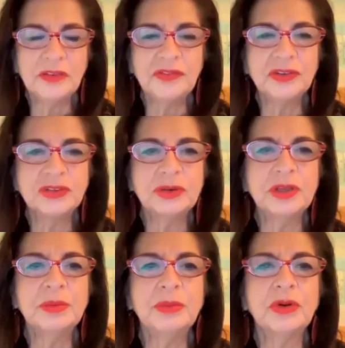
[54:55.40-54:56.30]
if you're
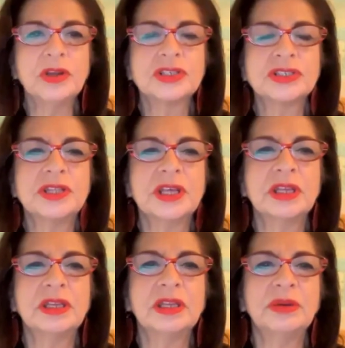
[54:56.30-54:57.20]
doing a mortgage,
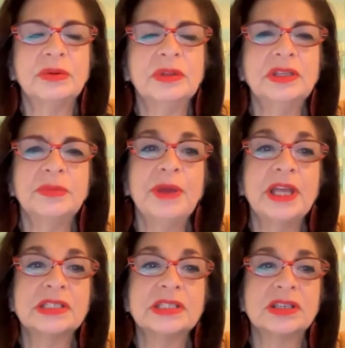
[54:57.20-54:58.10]
then it really
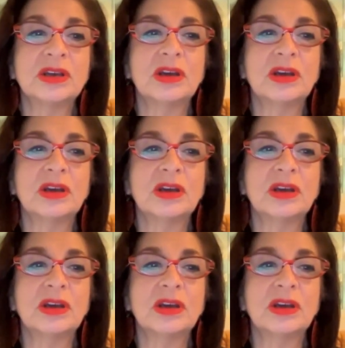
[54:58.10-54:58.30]
depends